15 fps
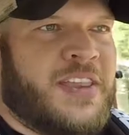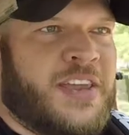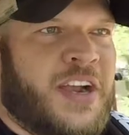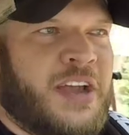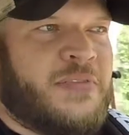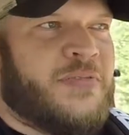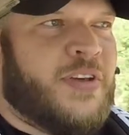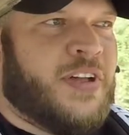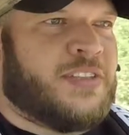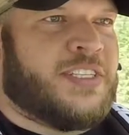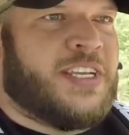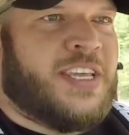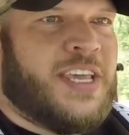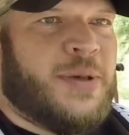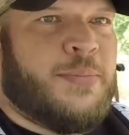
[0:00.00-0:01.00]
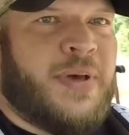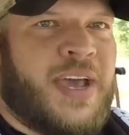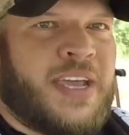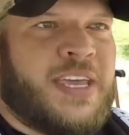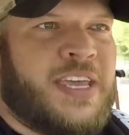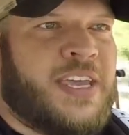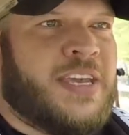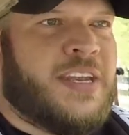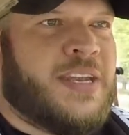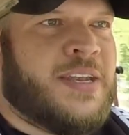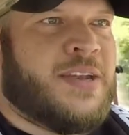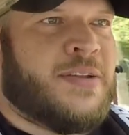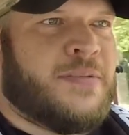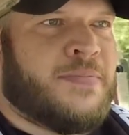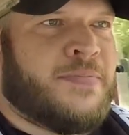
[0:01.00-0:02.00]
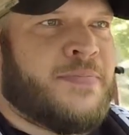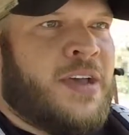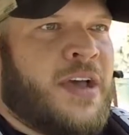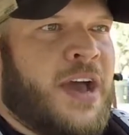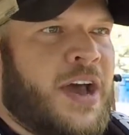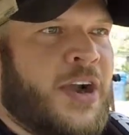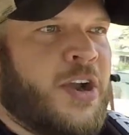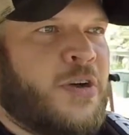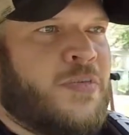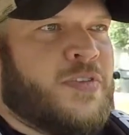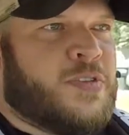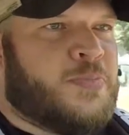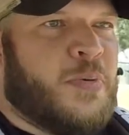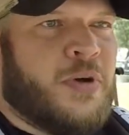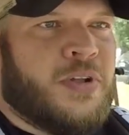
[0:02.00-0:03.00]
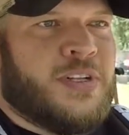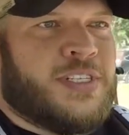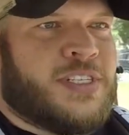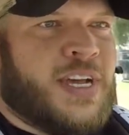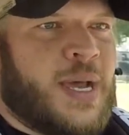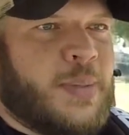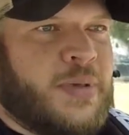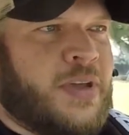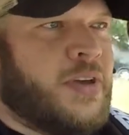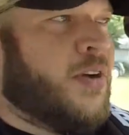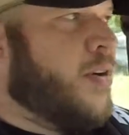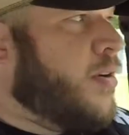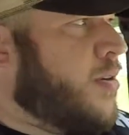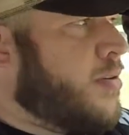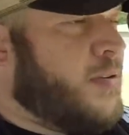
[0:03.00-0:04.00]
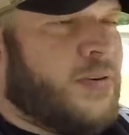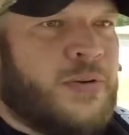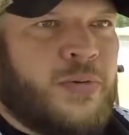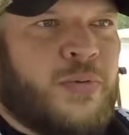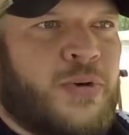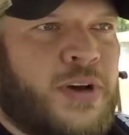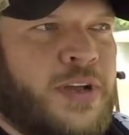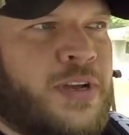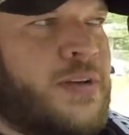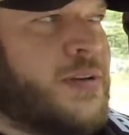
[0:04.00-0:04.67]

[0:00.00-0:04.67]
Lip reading: then I felt it get back in. I don't know if it's pulling timing or what.